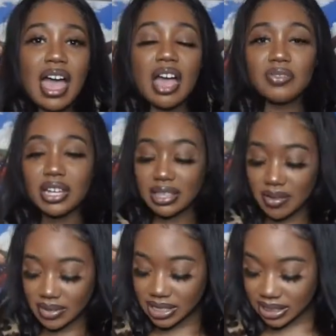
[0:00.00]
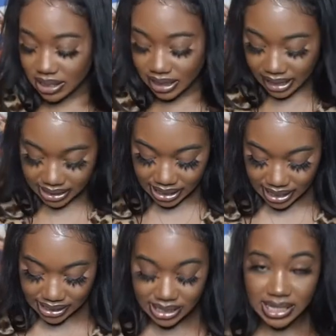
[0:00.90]
i freaking love this like i
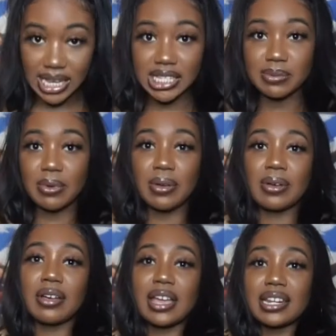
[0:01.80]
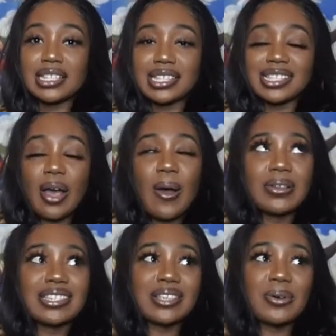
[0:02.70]
said it's in a size small and it's
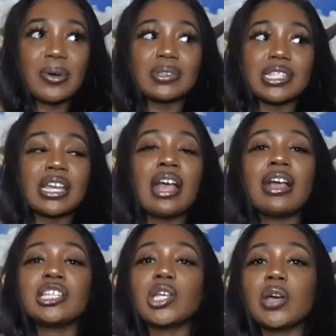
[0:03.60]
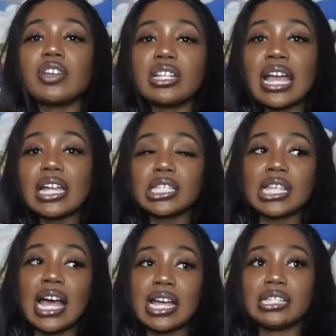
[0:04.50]
oh, so cozy so if you're like a
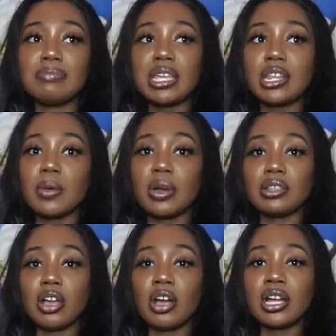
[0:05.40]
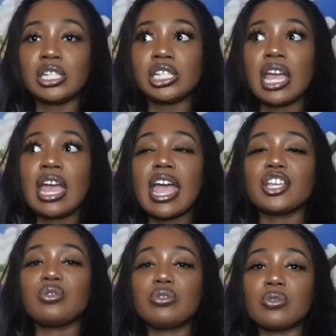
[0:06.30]
size medium or large
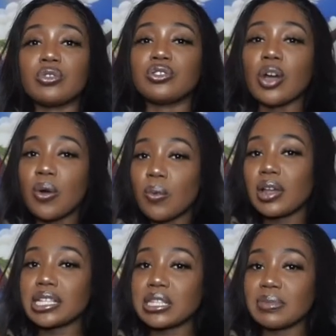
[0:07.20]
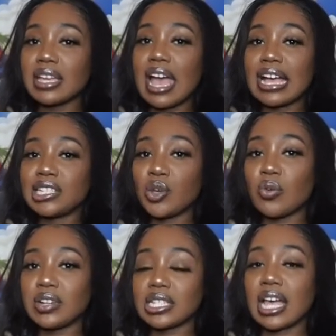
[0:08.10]
and you don't want it to be as
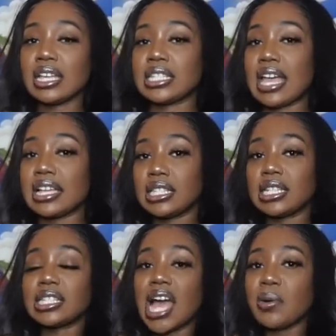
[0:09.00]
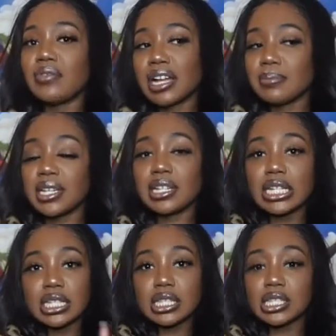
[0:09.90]
oversized as this i would recommend
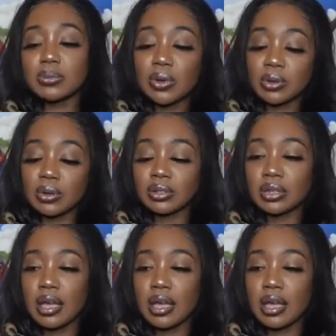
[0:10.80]
getting the small